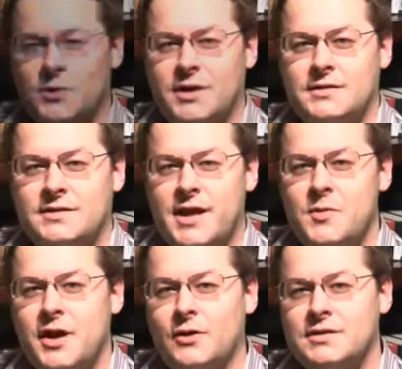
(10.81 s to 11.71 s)
Well,
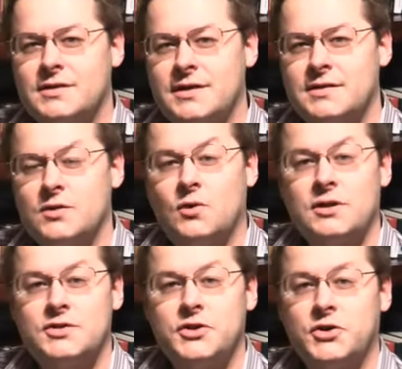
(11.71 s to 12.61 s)
Sam Harris says he
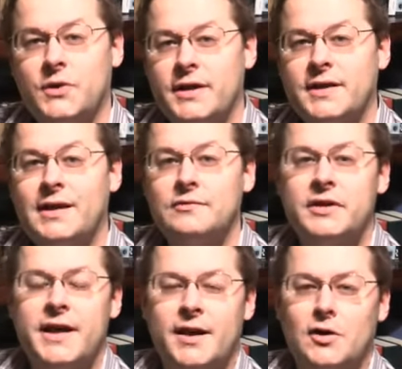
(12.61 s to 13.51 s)
wants to correct
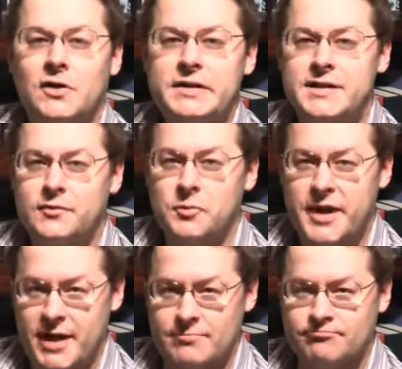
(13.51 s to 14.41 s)
every error he's ever
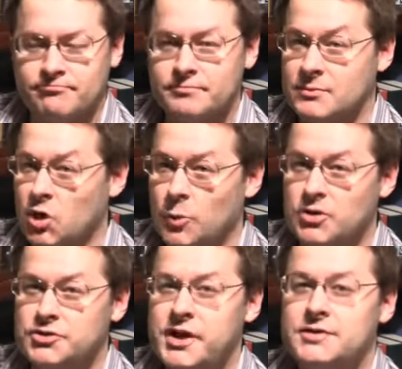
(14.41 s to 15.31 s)
made.
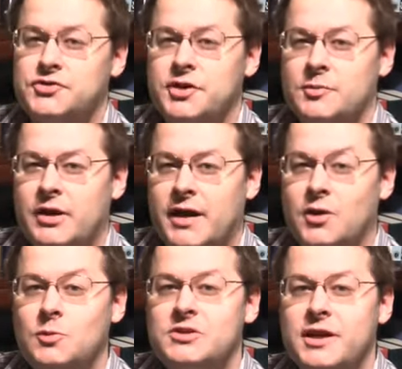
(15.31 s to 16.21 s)
Noble gesture, but I
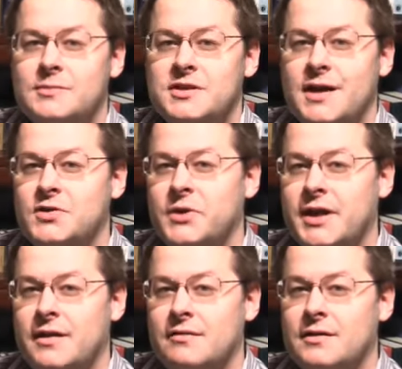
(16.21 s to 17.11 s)
hope Sam's not
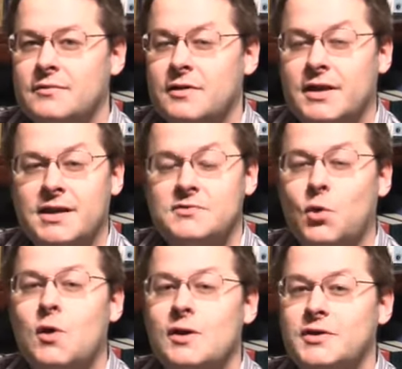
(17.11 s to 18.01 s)
doing anything for the next
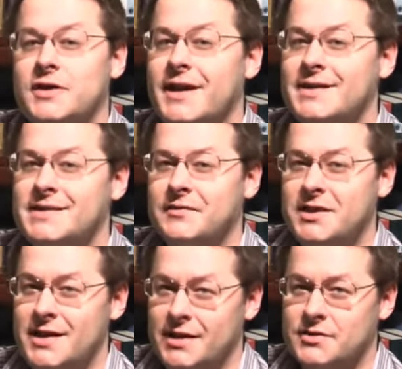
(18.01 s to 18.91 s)

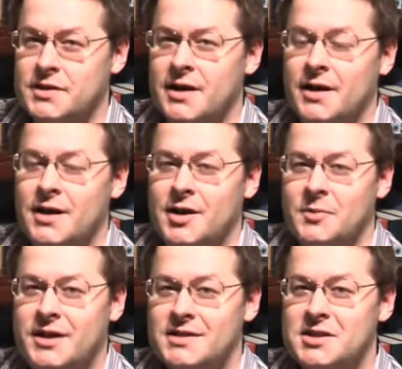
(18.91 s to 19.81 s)
487 years
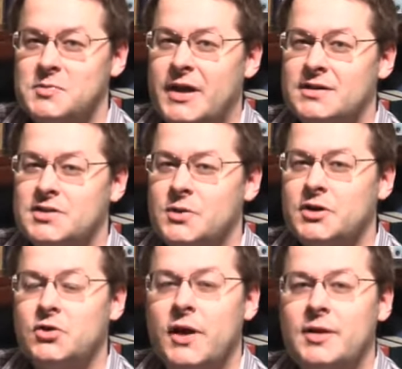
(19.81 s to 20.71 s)
because he's been so
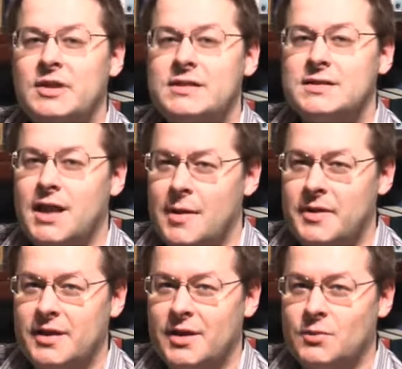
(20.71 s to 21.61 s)
incredibly
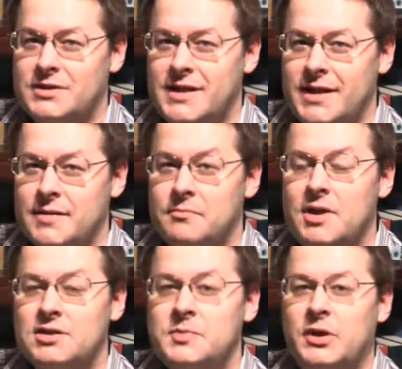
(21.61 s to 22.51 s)
sloppy that it will take him
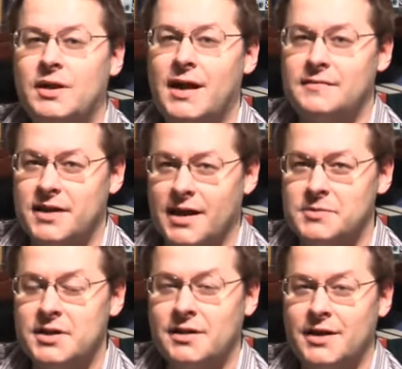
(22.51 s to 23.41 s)
multiple
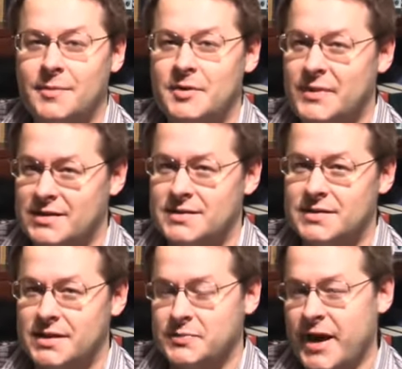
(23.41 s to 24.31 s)
lifetimes to clean up the
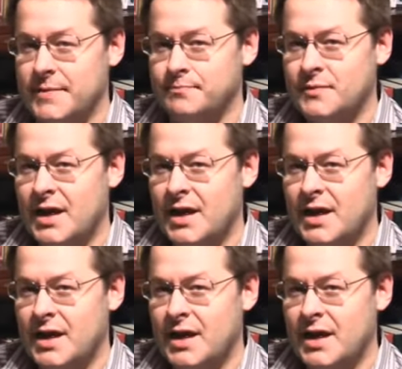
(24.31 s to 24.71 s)
messes he's made.